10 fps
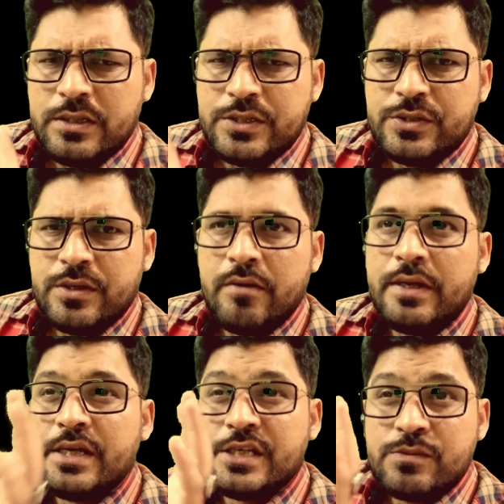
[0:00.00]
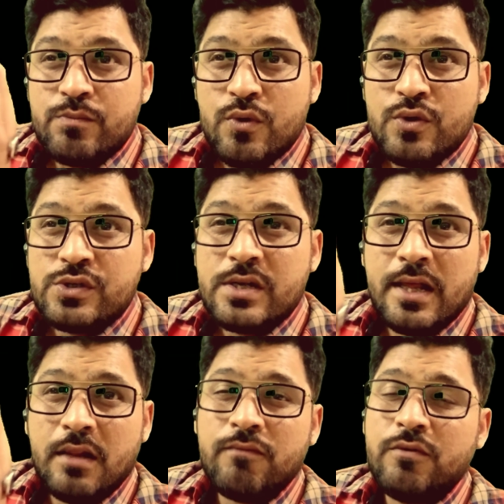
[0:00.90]
dictionary is most
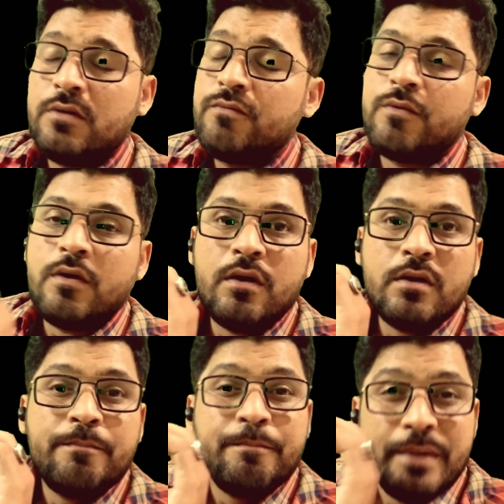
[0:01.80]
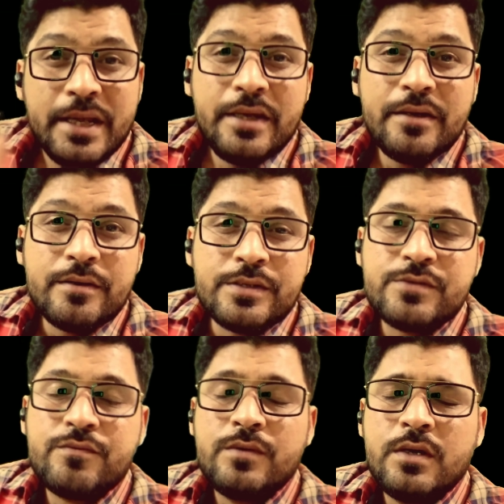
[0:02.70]
helpful for
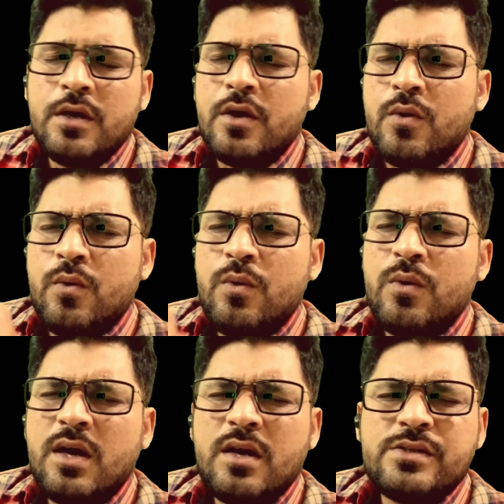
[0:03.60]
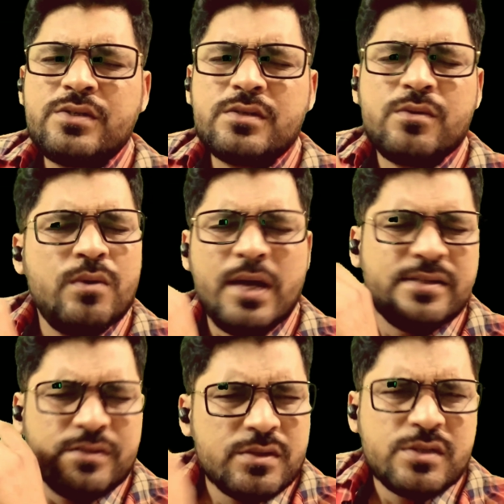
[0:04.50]
beginners who
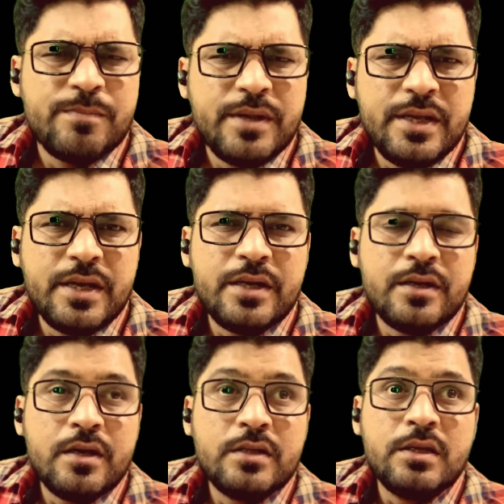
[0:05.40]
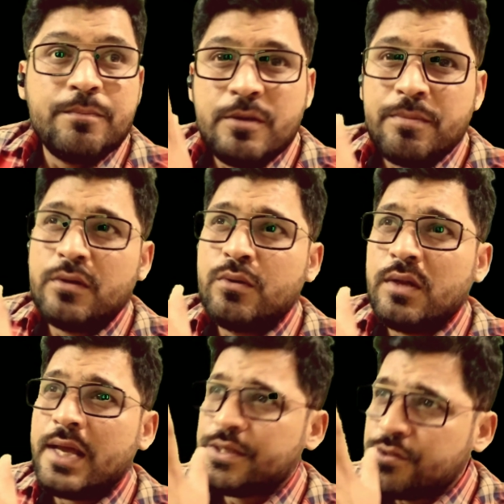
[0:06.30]
has just begun, the people who
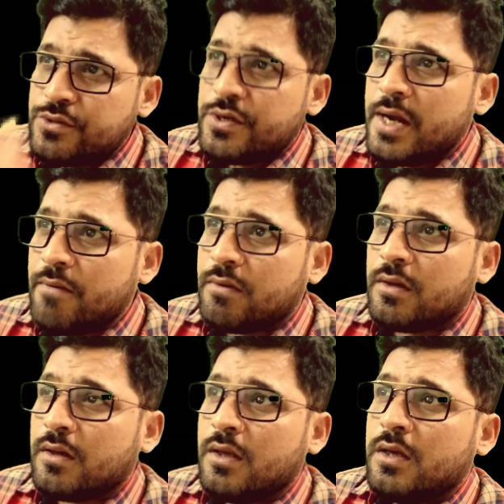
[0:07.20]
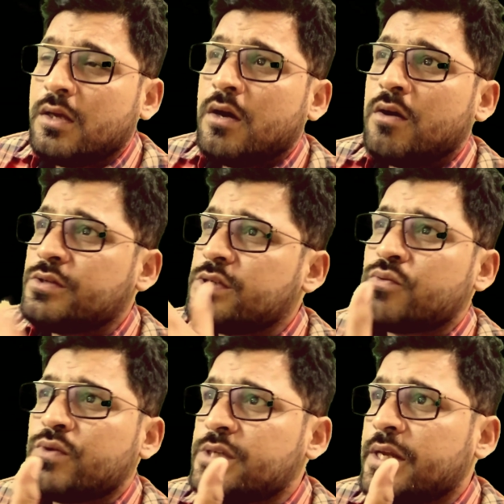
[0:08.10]
like to travel or
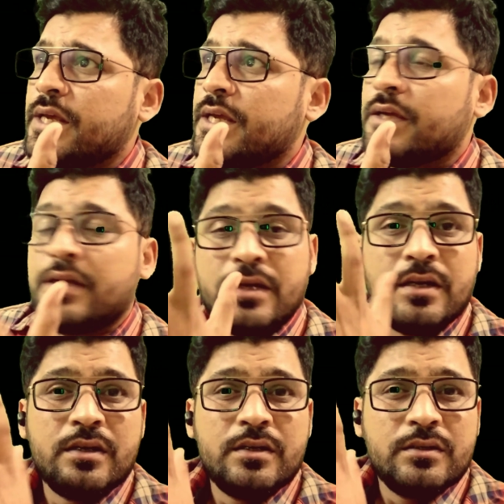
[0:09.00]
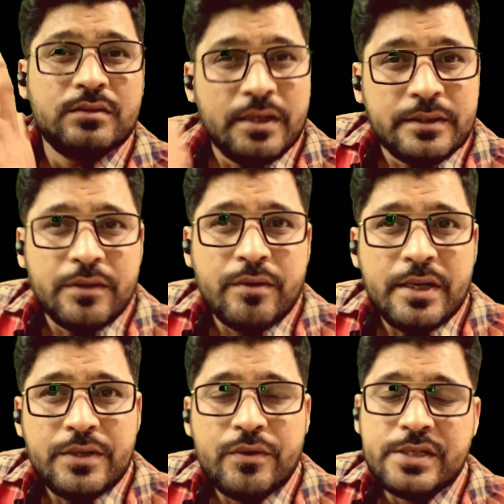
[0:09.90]
just visiting the other
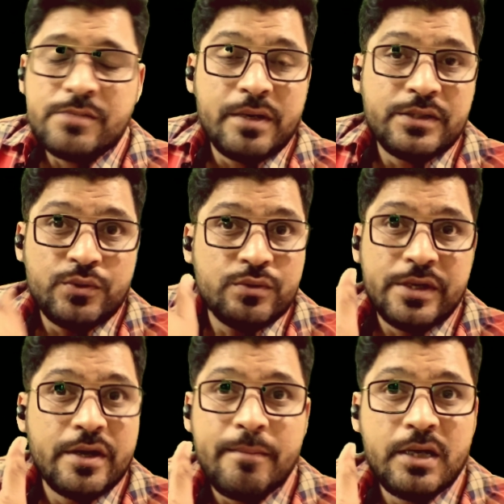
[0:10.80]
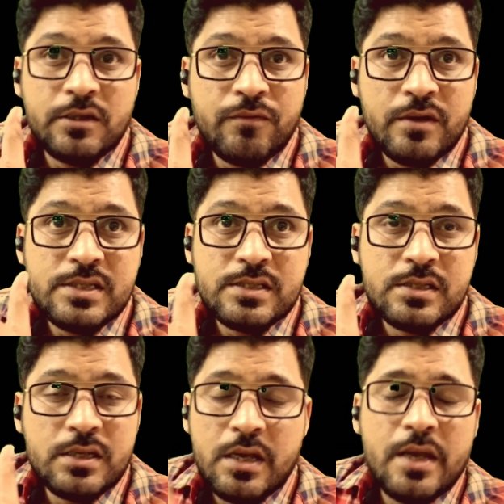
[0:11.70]
countries but don't care about the
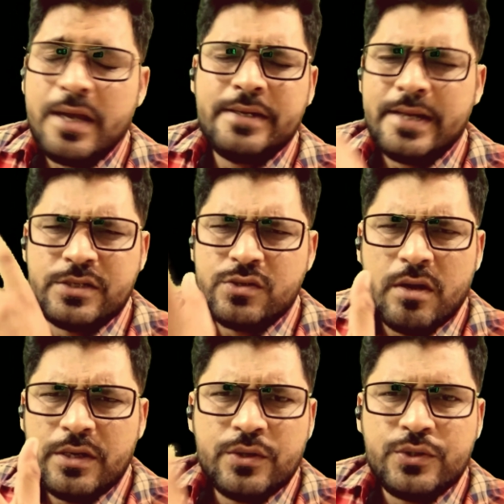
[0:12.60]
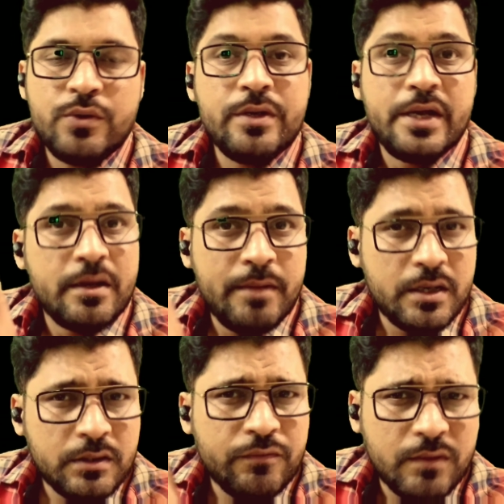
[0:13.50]
fluency. And that's not you, you care
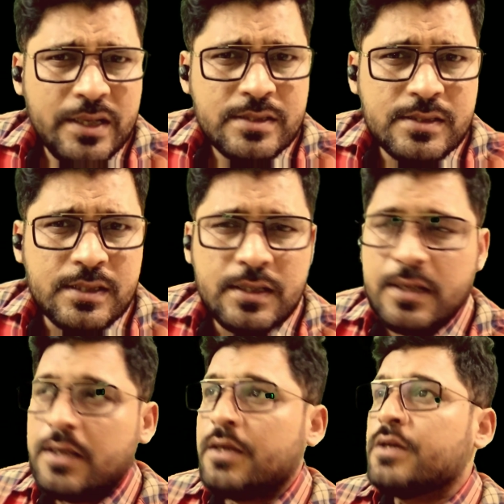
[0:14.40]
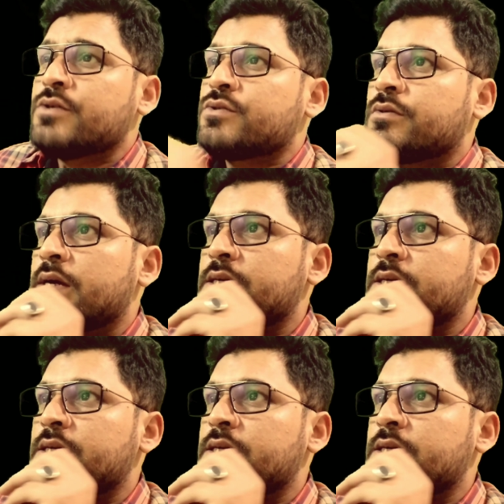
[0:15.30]
about the fluency. So